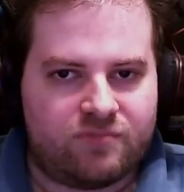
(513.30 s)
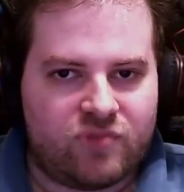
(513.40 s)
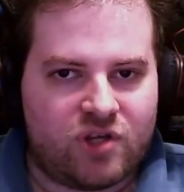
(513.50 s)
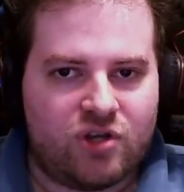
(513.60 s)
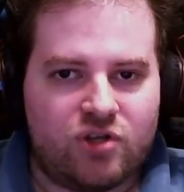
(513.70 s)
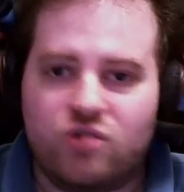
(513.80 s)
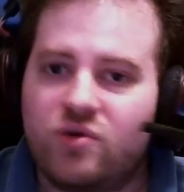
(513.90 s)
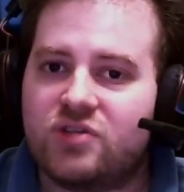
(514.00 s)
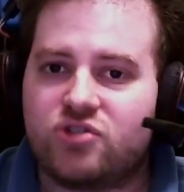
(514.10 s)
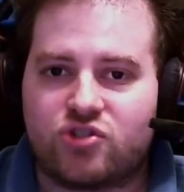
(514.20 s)
you can
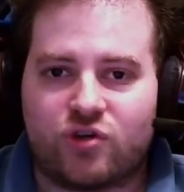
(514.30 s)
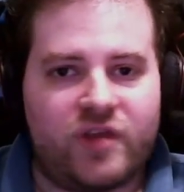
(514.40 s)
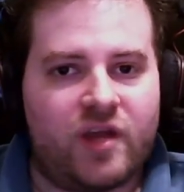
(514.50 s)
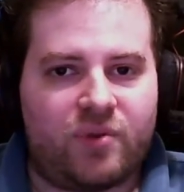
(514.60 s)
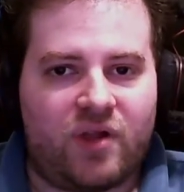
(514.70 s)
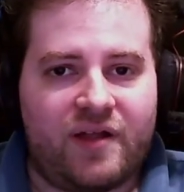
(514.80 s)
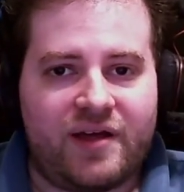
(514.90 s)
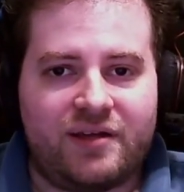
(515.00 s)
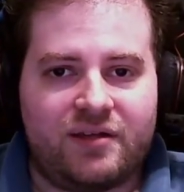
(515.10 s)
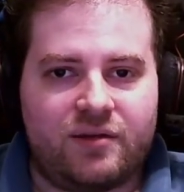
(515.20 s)
certainly apply that,
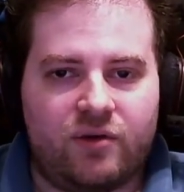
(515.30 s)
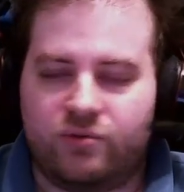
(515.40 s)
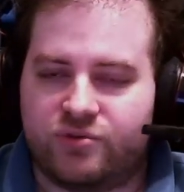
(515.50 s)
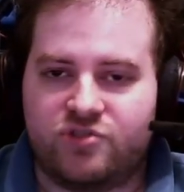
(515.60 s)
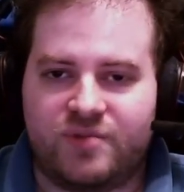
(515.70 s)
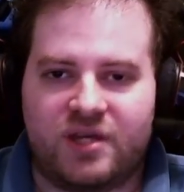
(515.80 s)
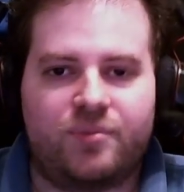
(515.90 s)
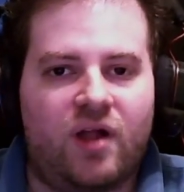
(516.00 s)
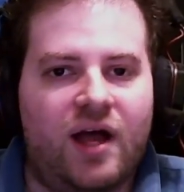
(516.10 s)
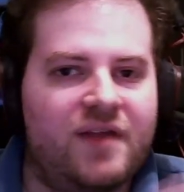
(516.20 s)
oh, excuse me,
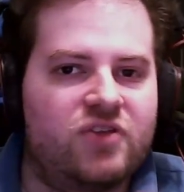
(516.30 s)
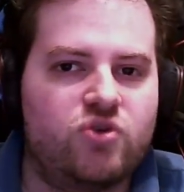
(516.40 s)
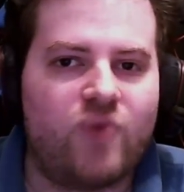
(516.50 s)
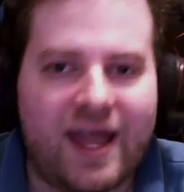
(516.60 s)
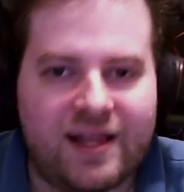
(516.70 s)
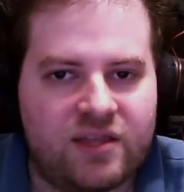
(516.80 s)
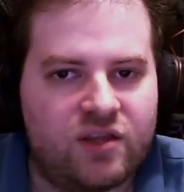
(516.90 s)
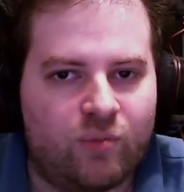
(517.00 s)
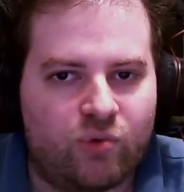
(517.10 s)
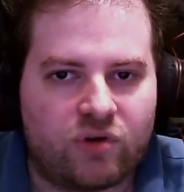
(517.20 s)
apply that to any
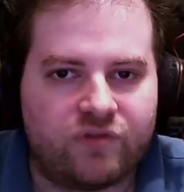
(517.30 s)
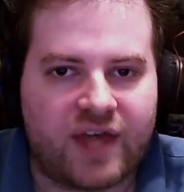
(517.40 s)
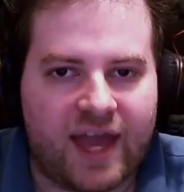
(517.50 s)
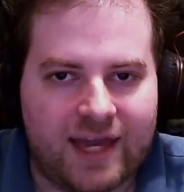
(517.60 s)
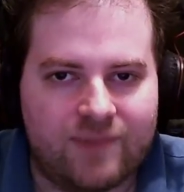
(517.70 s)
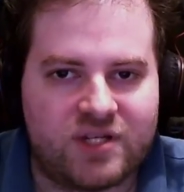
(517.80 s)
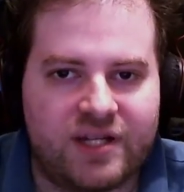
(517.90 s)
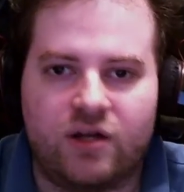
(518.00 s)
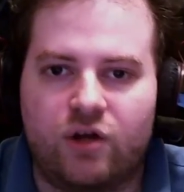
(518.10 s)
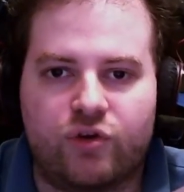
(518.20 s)
number of games and any
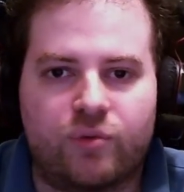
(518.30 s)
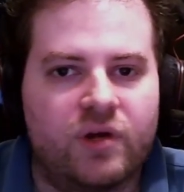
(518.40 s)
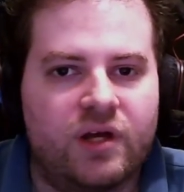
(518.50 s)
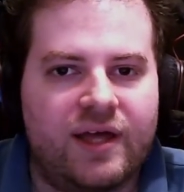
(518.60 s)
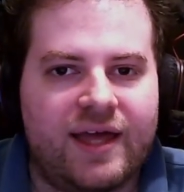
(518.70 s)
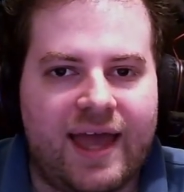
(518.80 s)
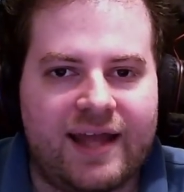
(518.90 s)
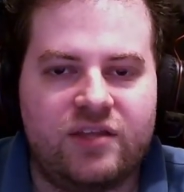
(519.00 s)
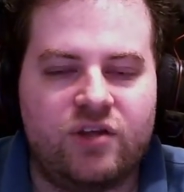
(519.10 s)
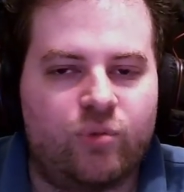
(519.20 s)
other, any
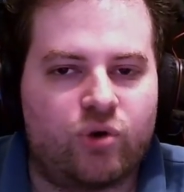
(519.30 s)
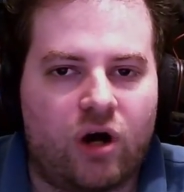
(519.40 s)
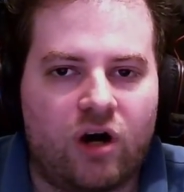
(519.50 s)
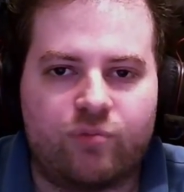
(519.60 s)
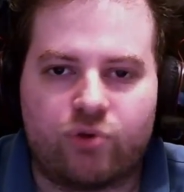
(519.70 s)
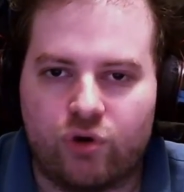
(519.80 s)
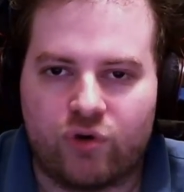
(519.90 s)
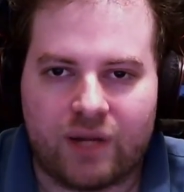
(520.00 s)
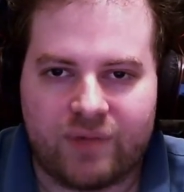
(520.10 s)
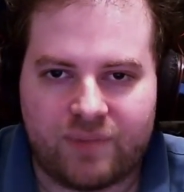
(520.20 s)
number of
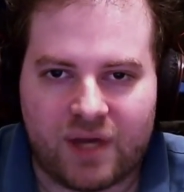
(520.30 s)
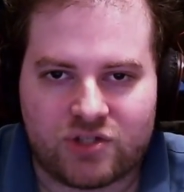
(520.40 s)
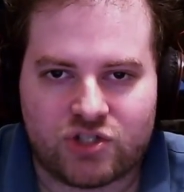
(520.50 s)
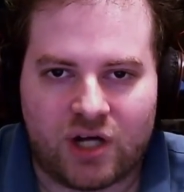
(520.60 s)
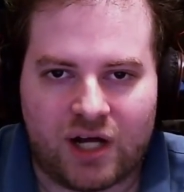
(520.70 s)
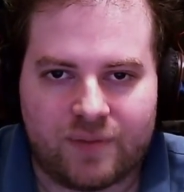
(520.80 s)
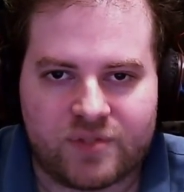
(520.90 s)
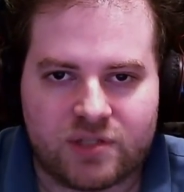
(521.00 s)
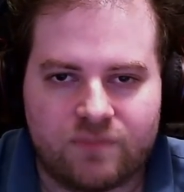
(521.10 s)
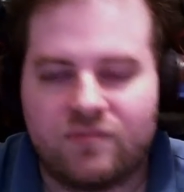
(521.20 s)
programming-based jobs.
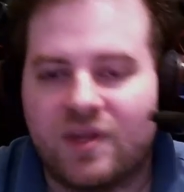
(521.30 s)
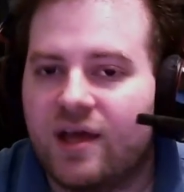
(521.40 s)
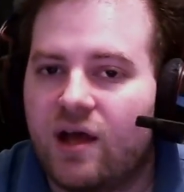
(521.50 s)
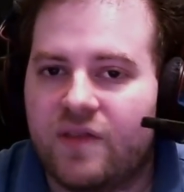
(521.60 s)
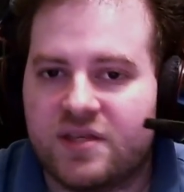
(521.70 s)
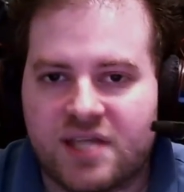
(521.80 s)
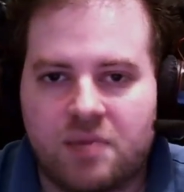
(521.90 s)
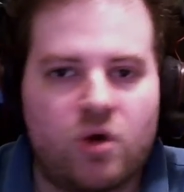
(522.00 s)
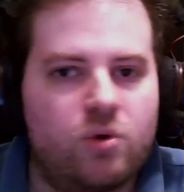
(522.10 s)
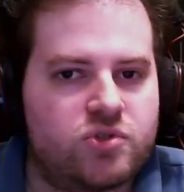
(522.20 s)
The same
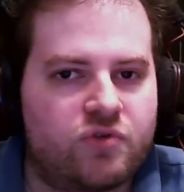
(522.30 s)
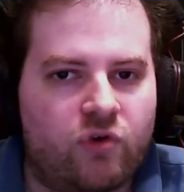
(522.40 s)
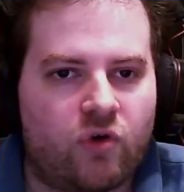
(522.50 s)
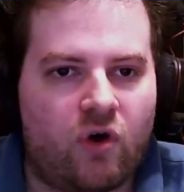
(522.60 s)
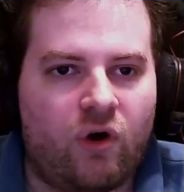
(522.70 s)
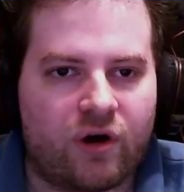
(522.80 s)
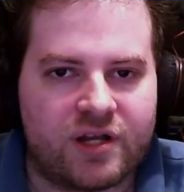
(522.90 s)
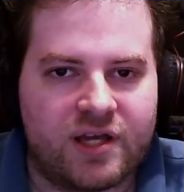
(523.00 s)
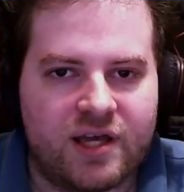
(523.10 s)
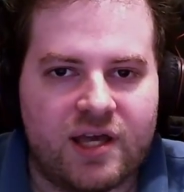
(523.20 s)
goes for art.
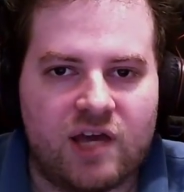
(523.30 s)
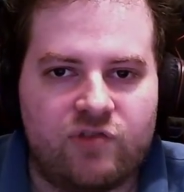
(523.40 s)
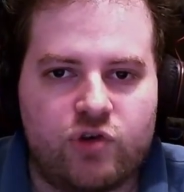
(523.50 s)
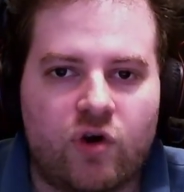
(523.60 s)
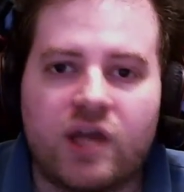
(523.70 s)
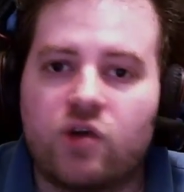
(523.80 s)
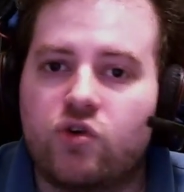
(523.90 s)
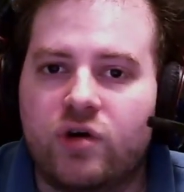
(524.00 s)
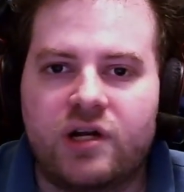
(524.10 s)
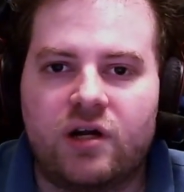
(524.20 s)
If you're a good
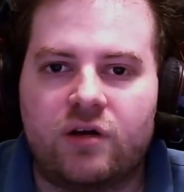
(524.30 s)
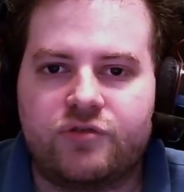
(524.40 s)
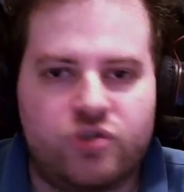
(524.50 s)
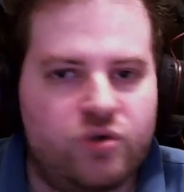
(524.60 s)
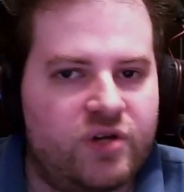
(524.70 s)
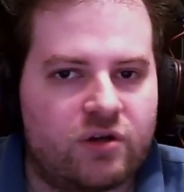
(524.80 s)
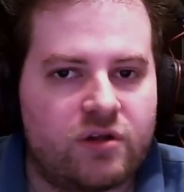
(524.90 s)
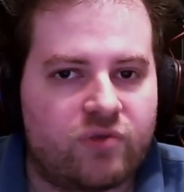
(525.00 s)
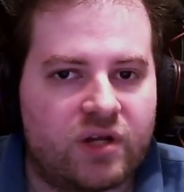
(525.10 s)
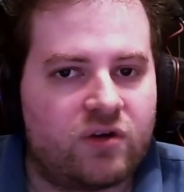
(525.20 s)
enough two D or
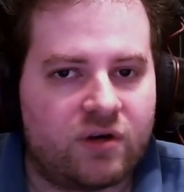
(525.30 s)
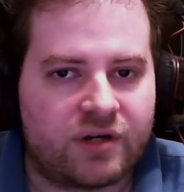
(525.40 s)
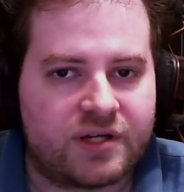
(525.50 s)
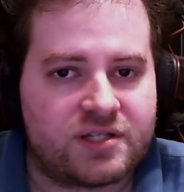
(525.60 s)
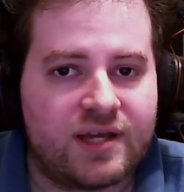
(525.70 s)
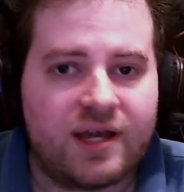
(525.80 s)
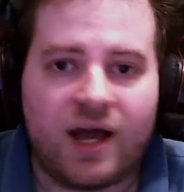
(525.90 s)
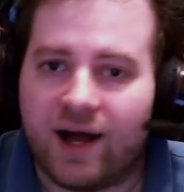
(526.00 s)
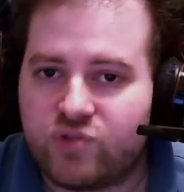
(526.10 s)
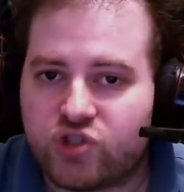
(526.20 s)
three D artist,
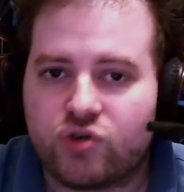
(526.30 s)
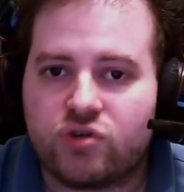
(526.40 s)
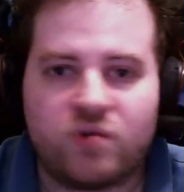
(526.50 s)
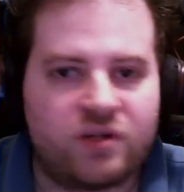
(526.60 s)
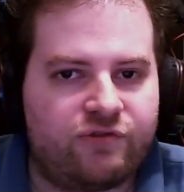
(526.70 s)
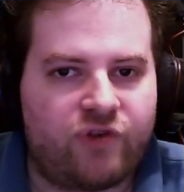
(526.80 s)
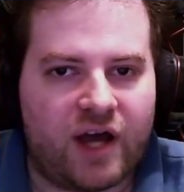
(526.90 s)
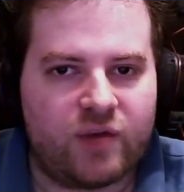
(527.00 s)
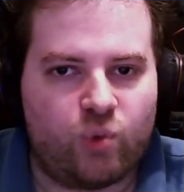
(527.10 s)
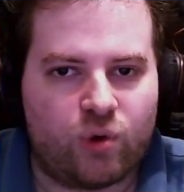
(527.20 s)
I'm sure you can find
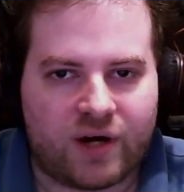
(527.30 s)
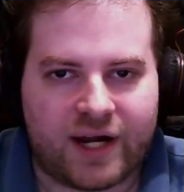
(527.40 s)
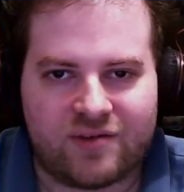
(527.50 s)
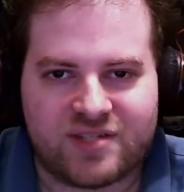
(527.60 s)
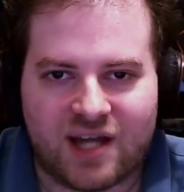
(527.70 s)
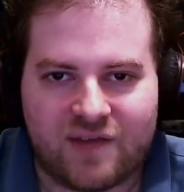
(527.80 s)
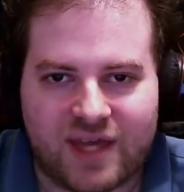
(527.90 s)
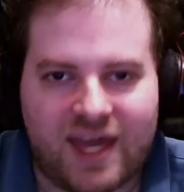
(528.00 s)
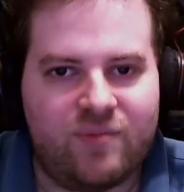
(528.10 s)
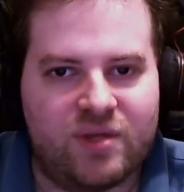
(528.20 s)
work outside the
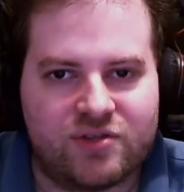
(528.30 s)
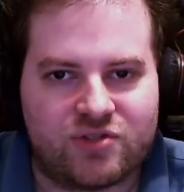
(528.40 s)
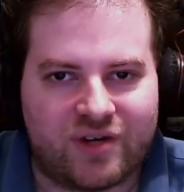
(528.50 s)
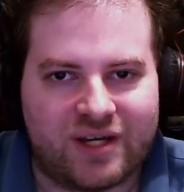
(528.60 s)
game industry.